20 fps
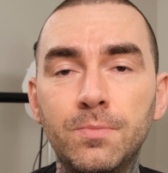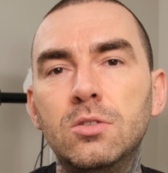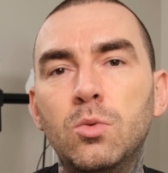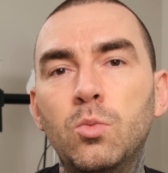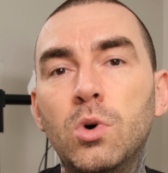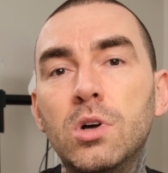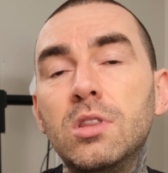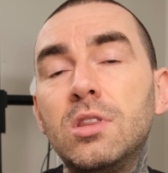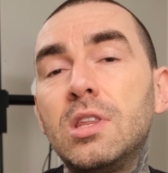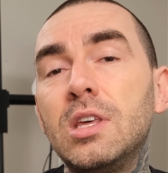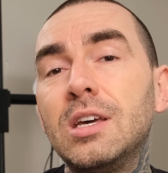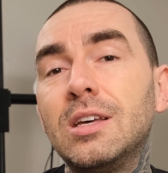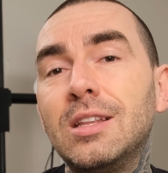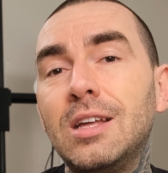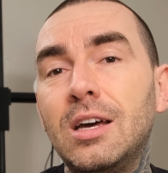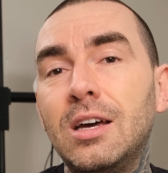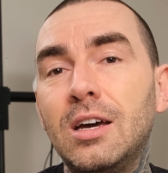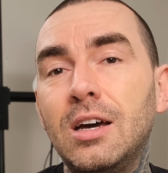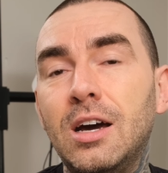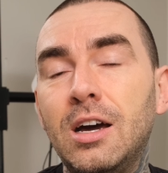One thing
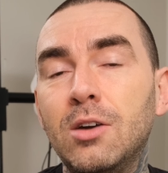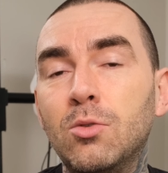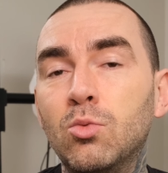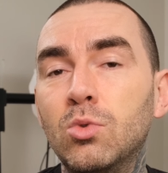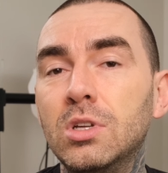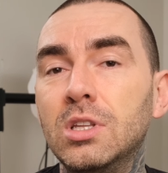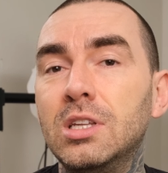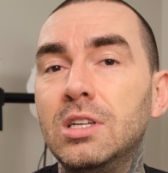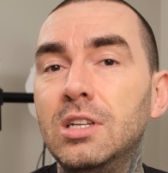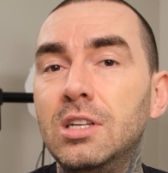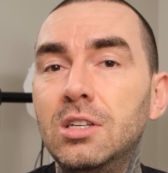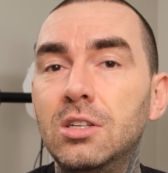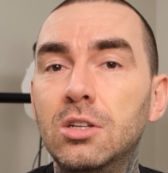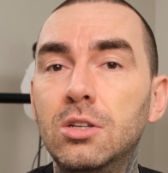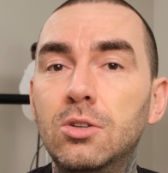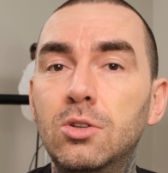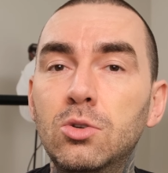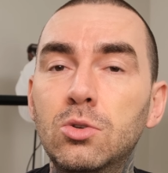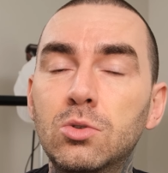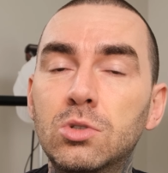that I really need to
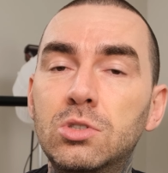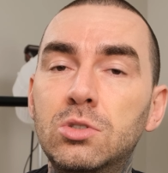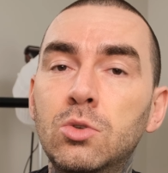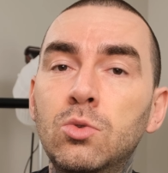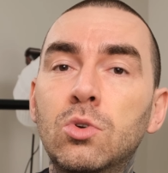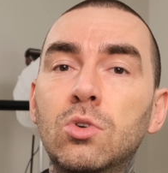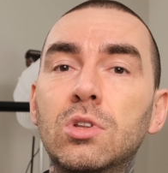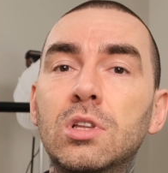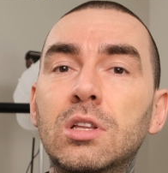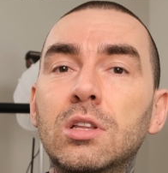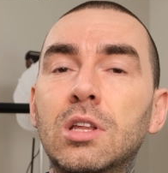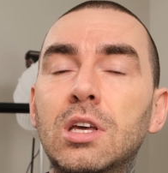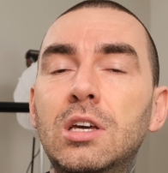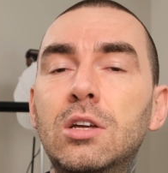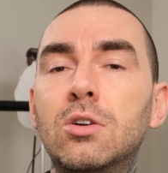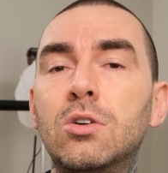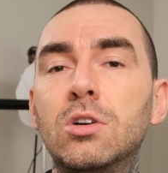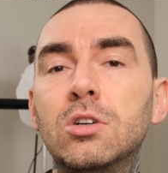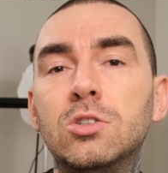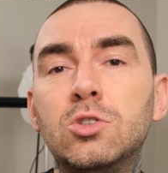do sooner than
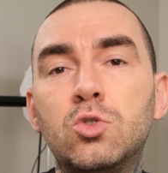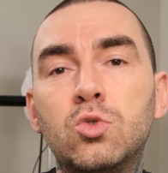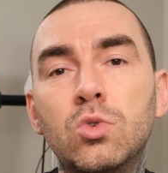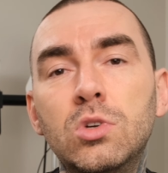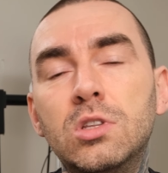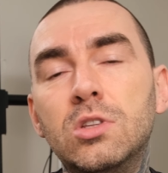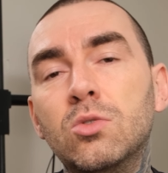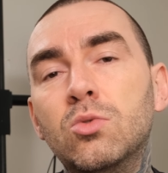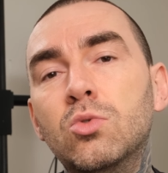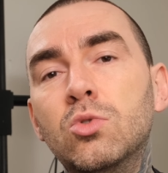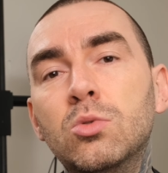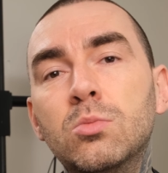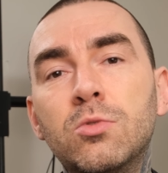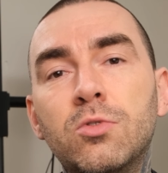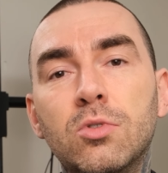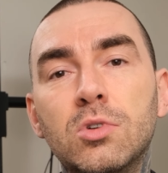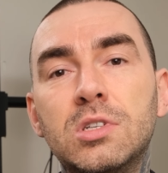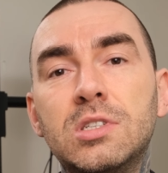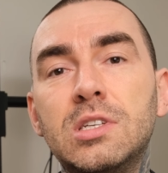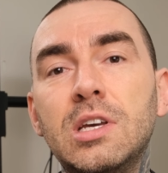later is treat the room
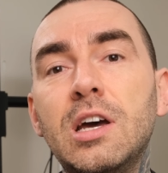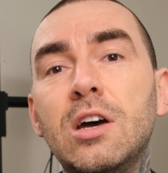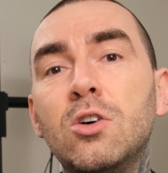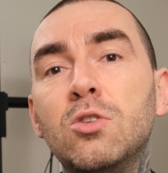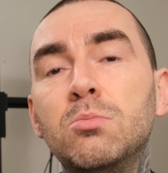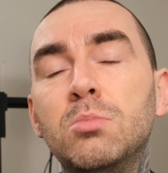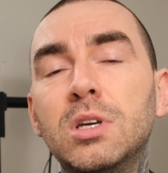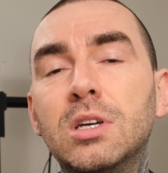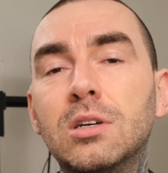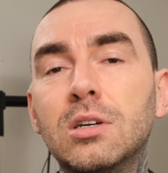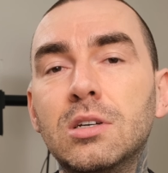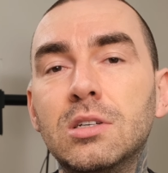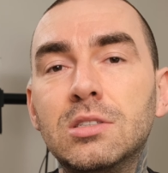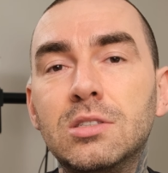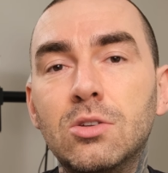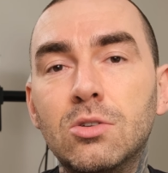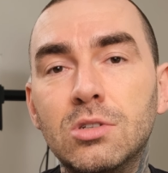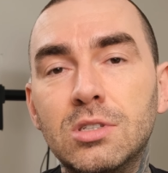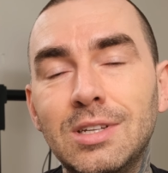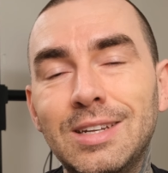for sound, because
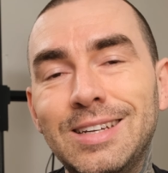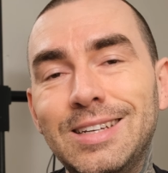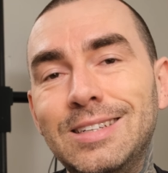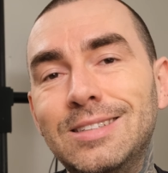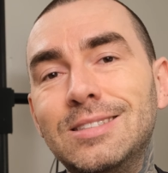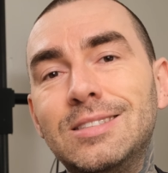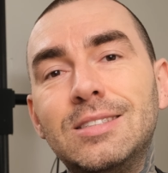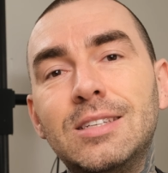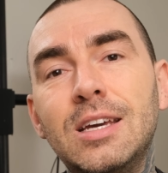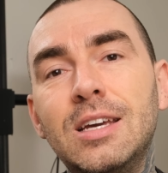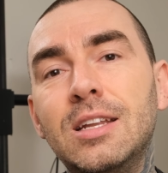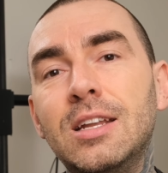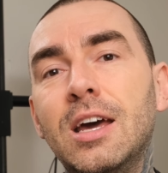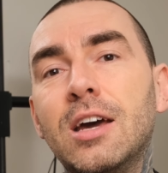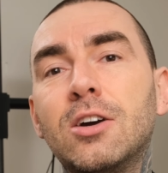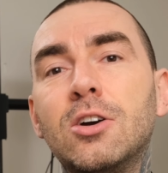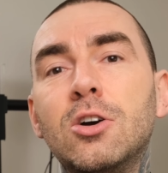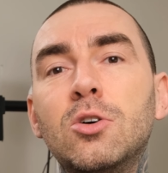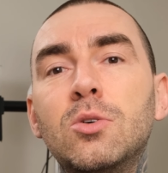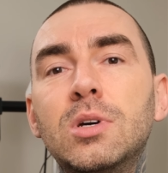there's an insane
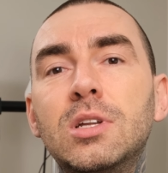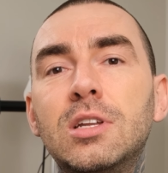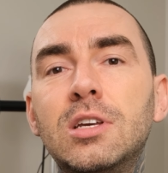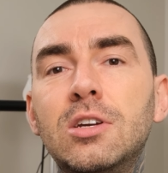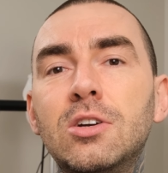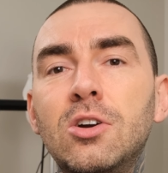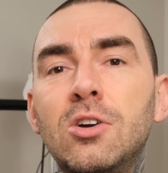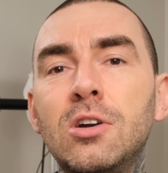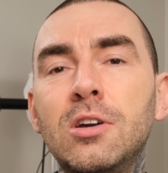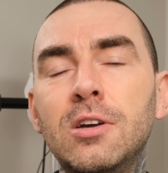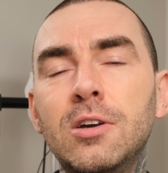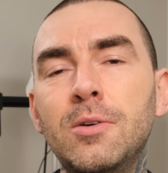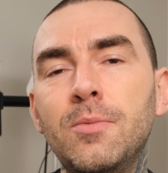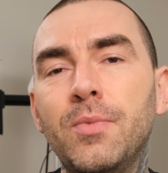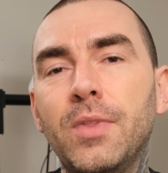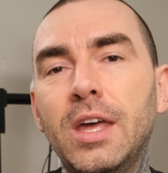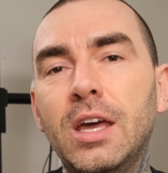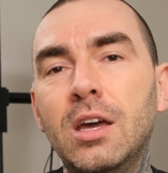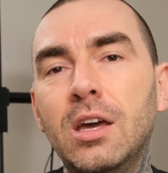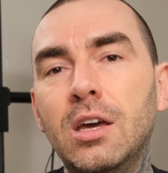echo in here,
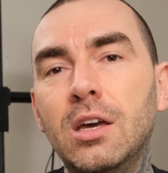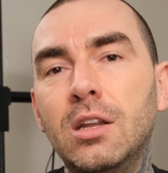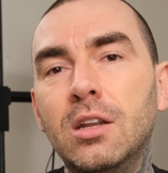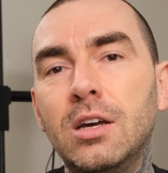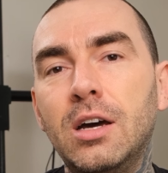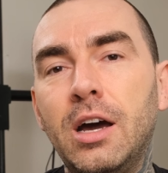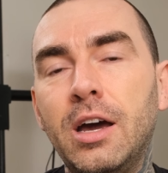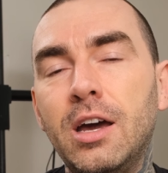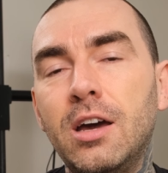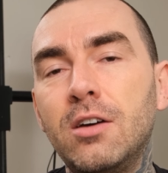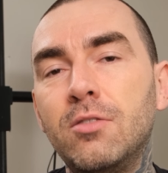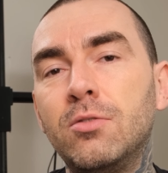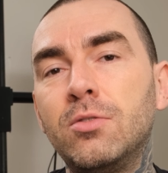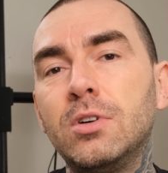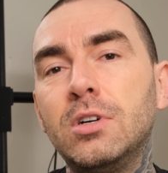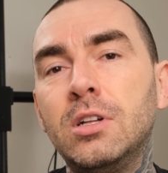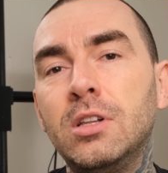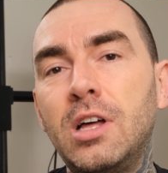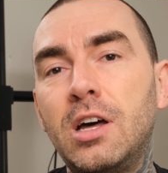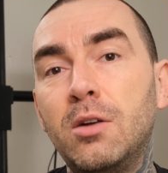and I have
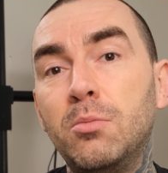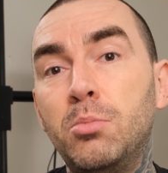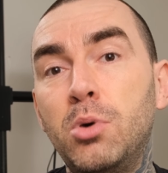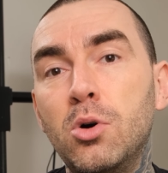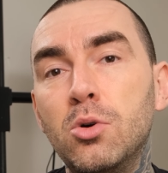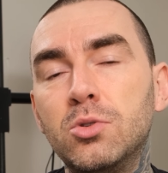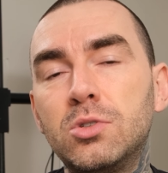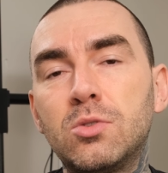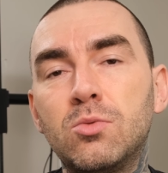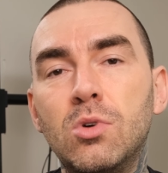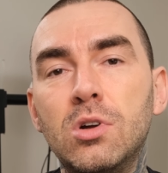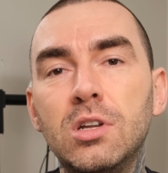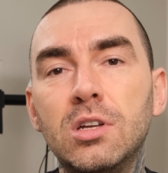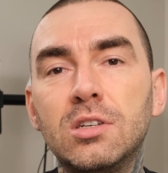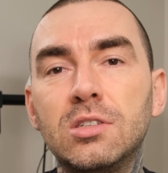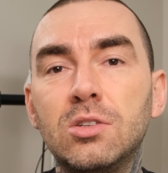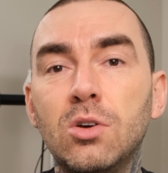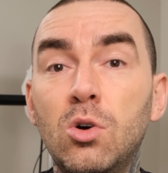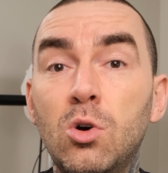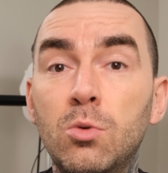a lot of post running,
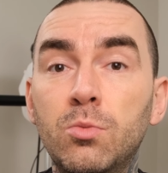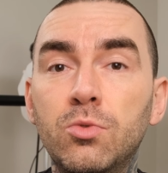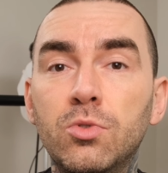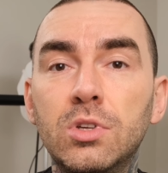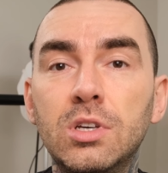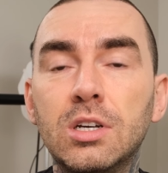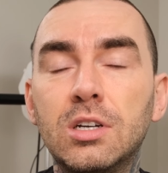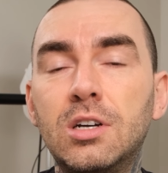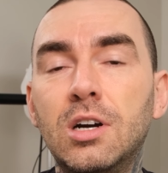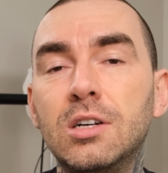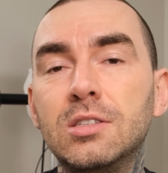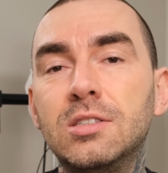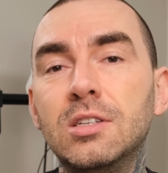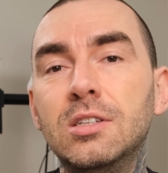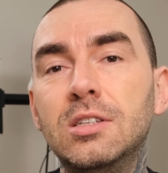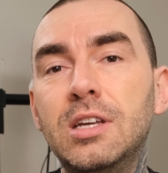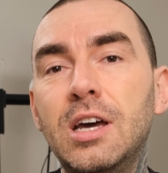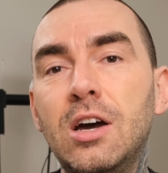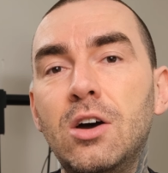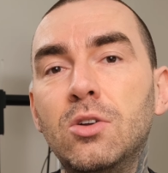so hopefully it cuts it
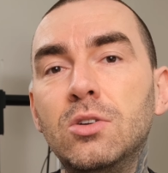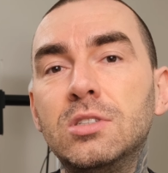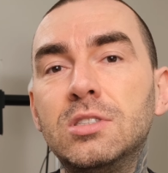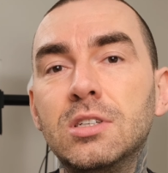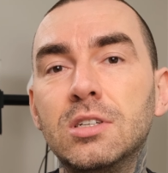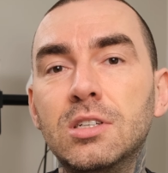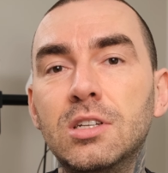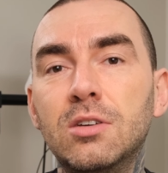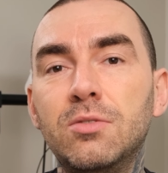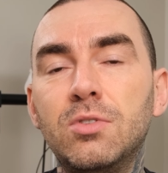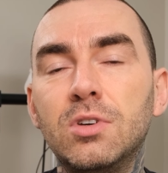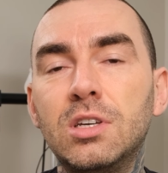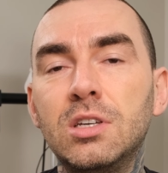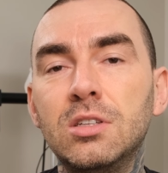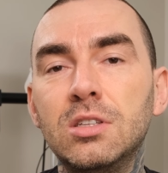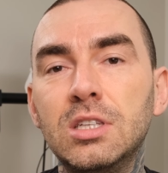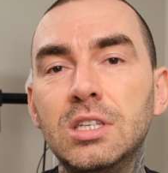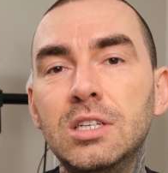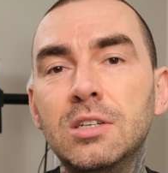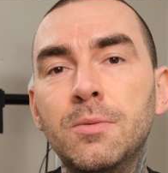down
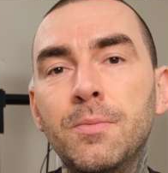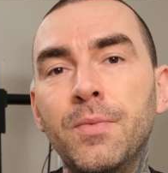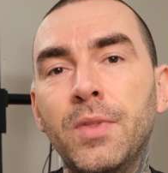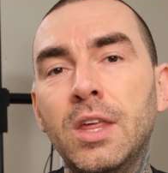significantly.